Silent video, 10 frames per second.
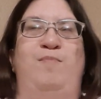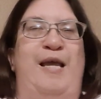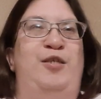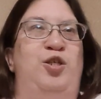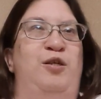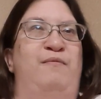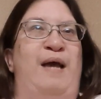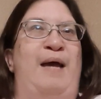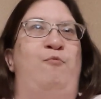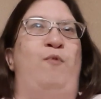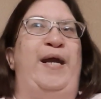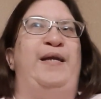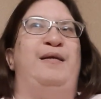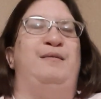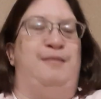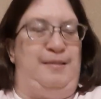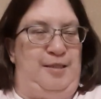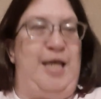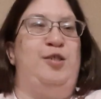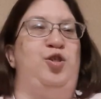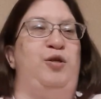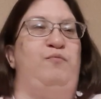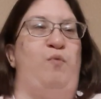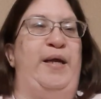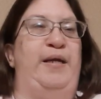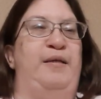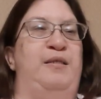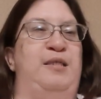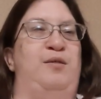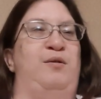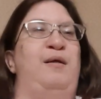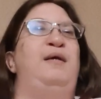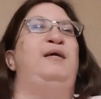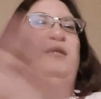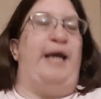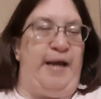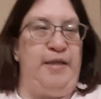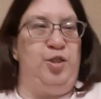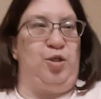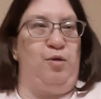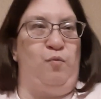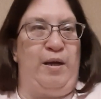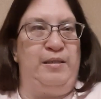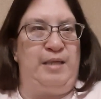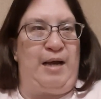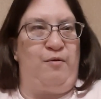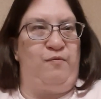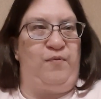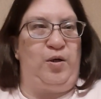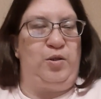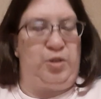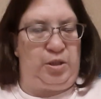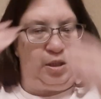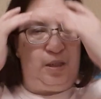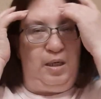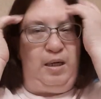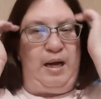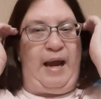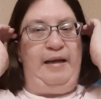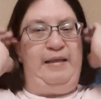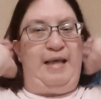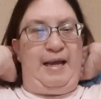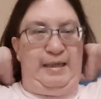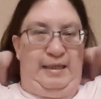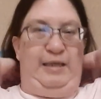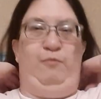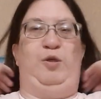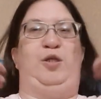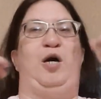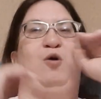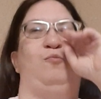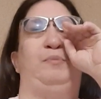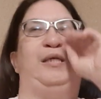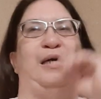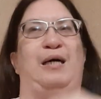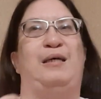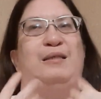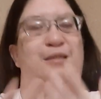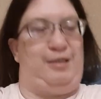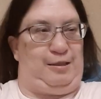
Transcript: should have waited. Des should have waited till Angela went down first, and then he would go, because